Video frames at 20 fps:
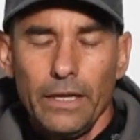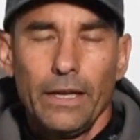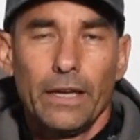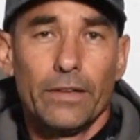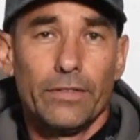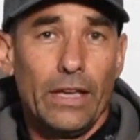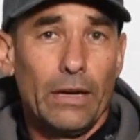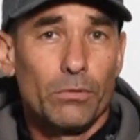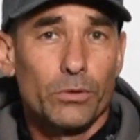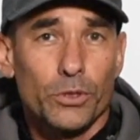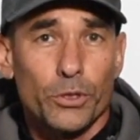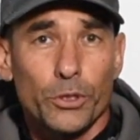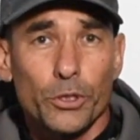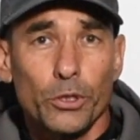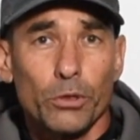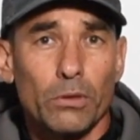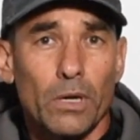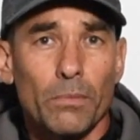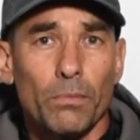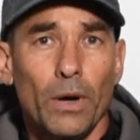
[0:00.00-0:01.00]
and that was a
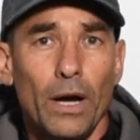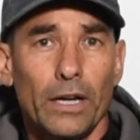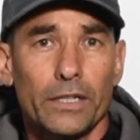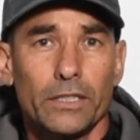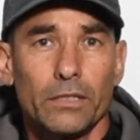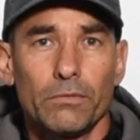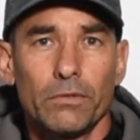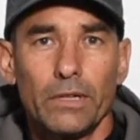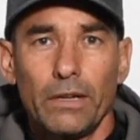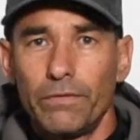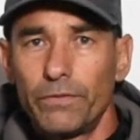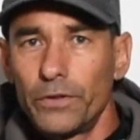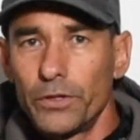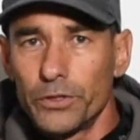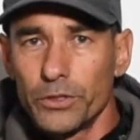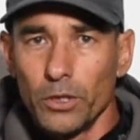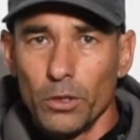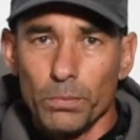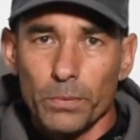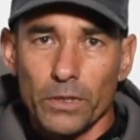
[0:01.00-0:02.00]
true unboxing when I
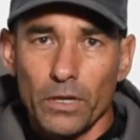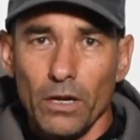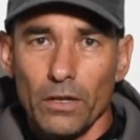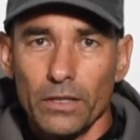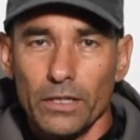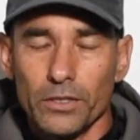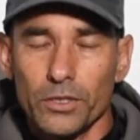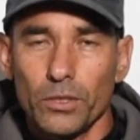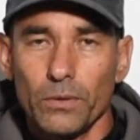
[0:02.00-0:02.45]
first opened all this.